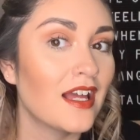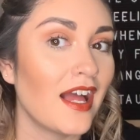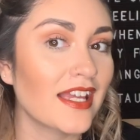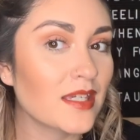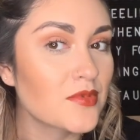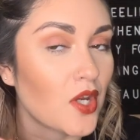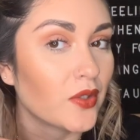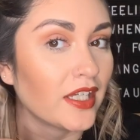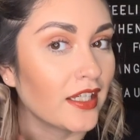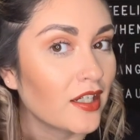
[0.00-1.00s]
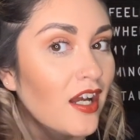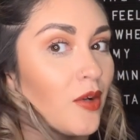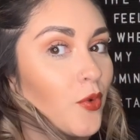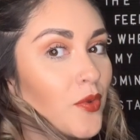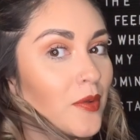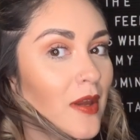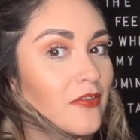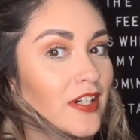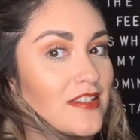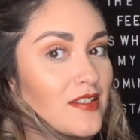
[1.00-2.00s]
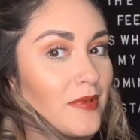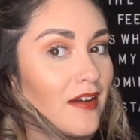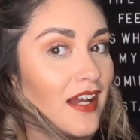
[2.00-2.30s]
I keep joking with one of my friends about